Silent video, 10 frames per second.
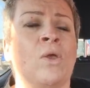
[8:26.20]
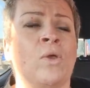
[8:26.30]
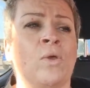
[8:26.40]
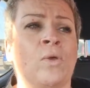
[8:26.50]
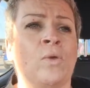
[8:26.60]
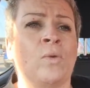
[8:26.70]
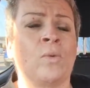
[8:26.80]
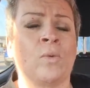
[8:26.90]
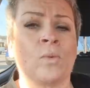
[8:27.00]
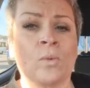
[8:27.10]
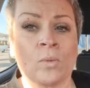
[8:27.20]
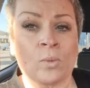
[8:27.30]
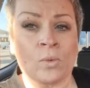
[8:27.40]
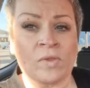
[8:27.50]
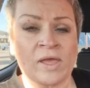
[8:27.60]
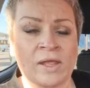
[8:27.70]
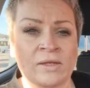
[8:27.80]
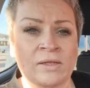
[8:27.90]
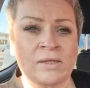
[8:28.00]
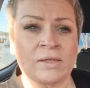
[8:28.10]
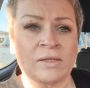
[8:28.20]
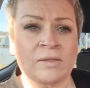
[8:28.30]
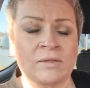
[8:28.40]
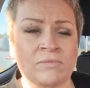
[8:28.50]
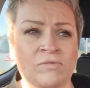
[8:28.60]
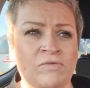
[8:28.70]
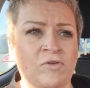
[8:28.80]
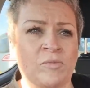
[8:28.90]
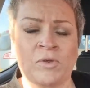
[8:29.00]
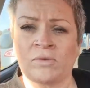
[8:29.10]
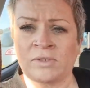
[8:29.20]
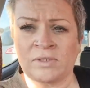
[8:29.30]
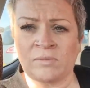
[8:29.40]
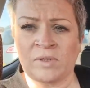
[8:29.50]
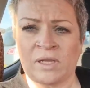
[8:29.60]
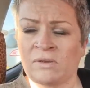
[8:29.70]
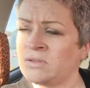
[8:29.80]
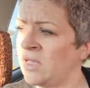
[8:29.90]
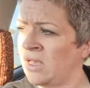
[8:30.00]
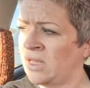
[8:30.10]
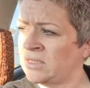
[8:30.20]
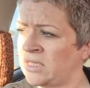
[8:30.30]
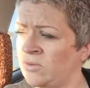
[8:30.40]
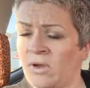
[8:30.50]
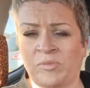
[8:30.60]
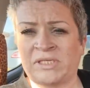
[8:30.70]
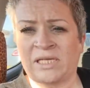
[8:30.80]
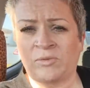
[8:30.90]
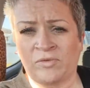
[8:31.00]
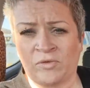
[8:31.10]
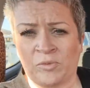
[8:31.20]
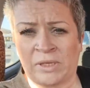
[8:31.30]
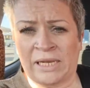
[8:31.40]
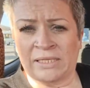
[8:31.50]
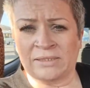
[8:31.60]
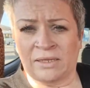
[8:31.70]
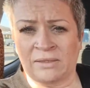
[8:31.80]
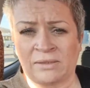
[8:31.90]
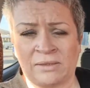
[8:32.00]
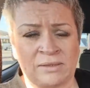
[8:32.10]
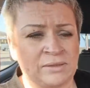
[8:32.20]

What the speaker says: who will then refer me on to someone else. I'll tell you what, I'll be dead before my leg's done.